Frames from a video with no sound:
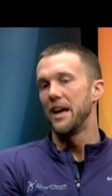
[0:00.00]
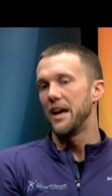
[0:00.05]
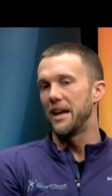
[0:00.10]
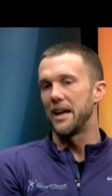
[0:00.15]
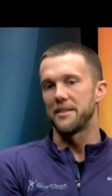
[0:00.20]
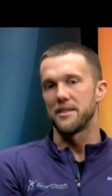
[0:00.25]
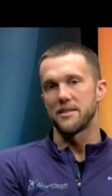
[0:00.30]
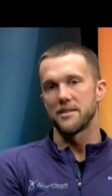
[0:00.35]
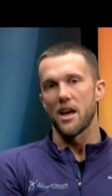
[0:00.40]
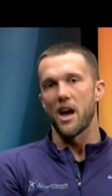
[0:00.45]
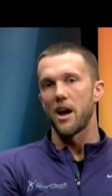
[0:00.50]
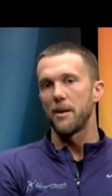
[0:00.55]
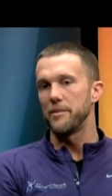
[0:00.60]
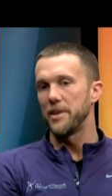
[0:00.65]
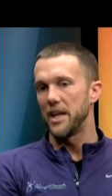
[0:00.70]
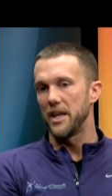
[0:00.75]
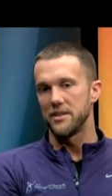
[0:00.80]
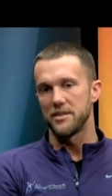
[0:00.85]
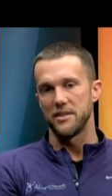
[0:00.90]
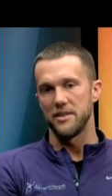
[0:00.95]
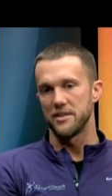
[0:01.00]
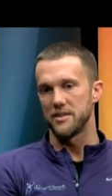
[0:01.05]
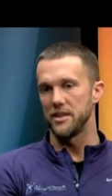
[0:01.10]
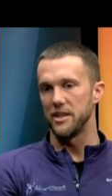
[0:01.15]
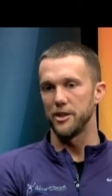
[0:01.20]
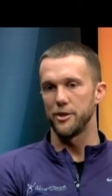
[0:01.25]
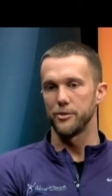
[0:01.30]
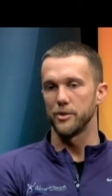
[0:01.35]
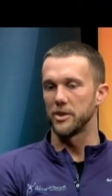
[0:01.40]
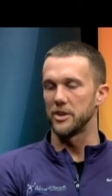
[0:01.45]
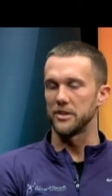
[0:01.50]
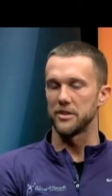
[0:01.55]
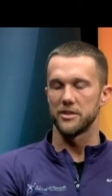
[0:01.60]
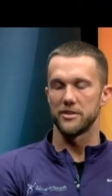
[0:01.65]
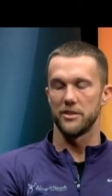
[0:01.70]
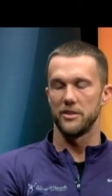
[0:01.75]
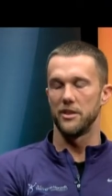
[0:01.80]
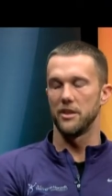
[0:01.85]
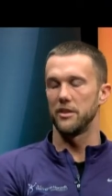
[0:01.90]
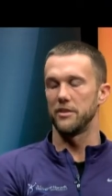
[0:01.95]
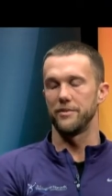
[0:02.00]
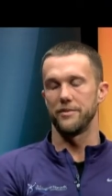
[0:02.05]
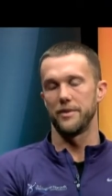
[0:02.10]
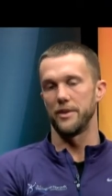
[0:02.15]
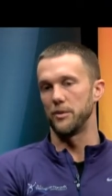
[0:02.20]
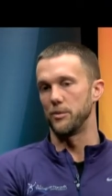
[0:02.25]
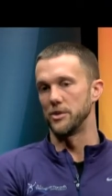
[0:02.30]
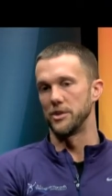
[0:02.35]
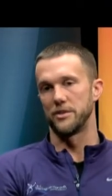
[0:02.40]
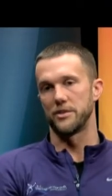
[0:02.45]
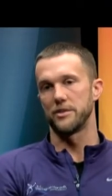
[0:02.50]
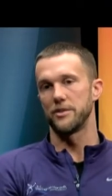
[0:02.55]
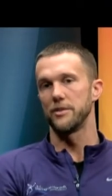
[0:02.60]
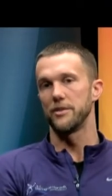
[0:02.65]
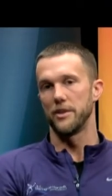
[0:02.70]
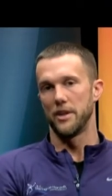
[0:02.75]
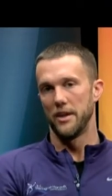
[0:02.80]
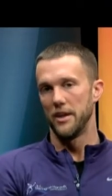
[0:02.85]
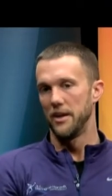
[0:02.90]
And at the time, the ACC was uh, it was